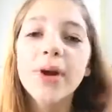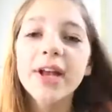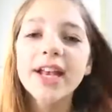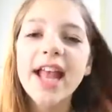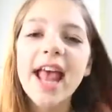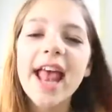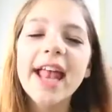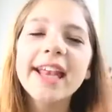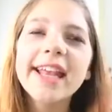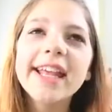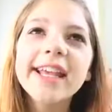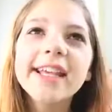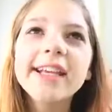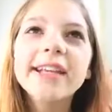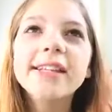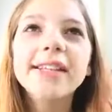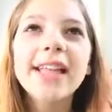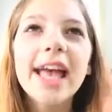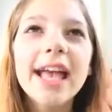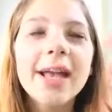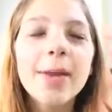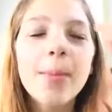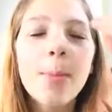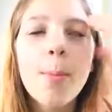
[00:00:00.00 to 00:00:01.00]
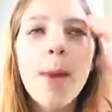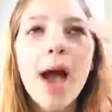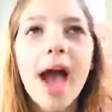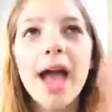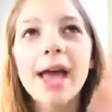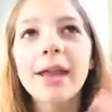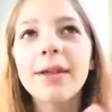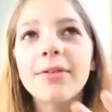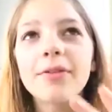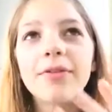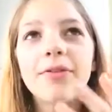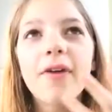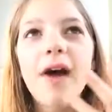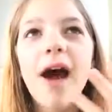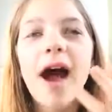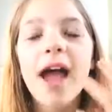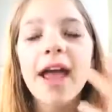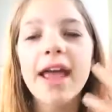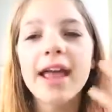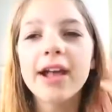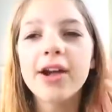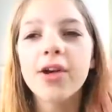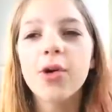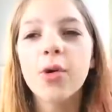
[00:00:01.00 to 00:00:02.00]
But any like
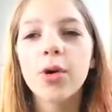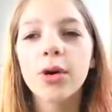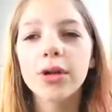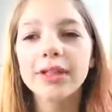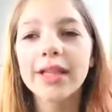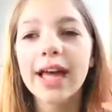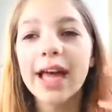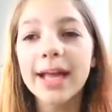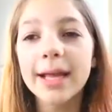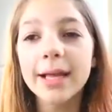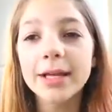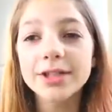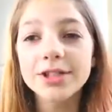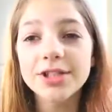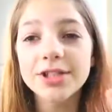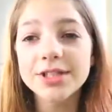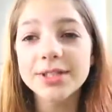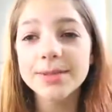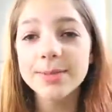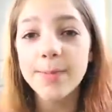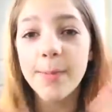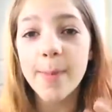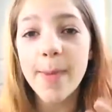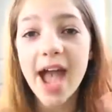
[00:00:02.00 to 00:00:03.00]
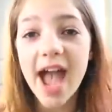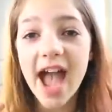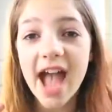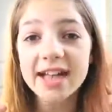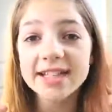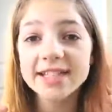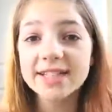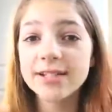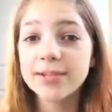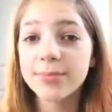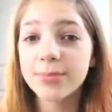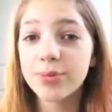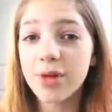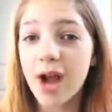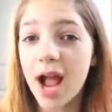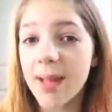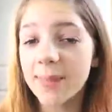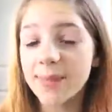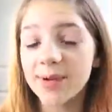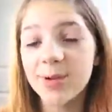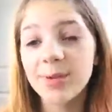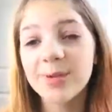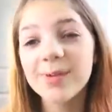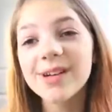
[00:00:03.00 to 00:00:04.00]
mattifying or like just matte
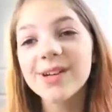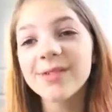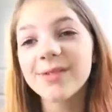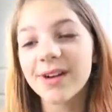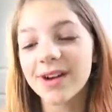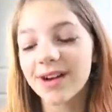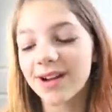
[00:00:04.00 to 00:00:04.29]
primer will